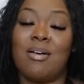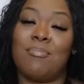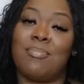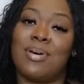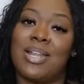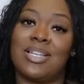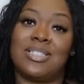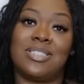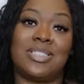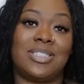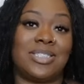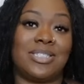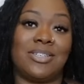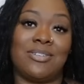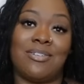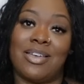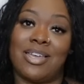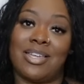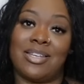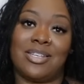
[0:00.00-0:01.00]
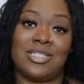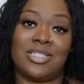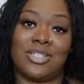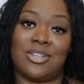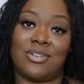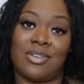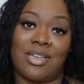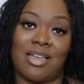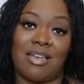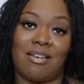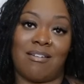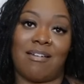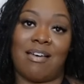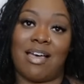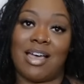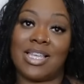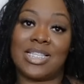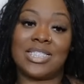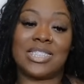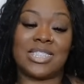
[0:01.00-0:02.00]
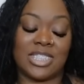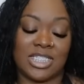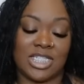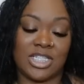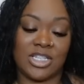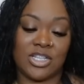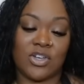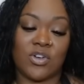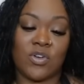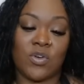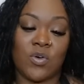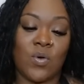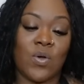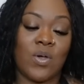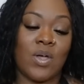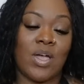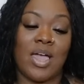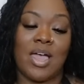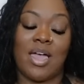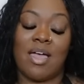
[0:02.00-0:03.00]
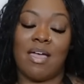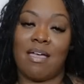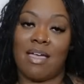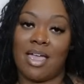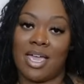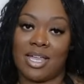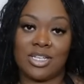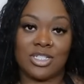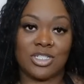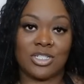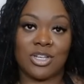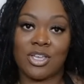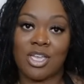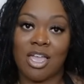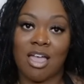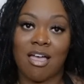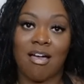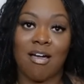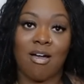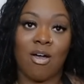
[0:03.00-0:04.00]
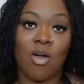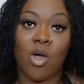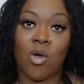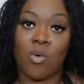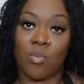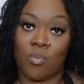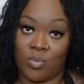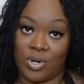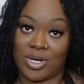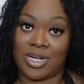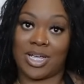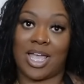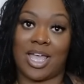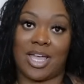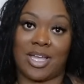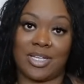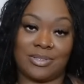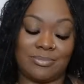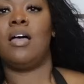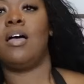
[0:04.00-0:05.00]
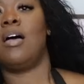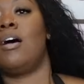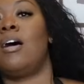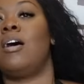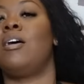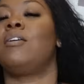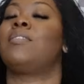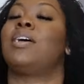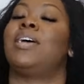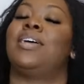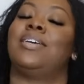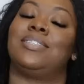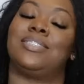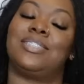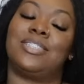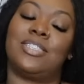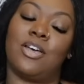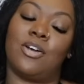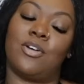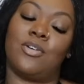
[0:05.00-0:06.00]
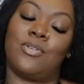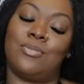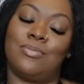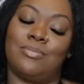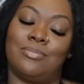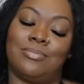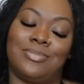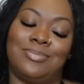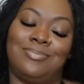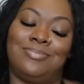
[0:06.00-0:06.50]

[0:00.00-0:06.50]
But I just still had to show y'all. I still had to show y'all what I got. Okay, so...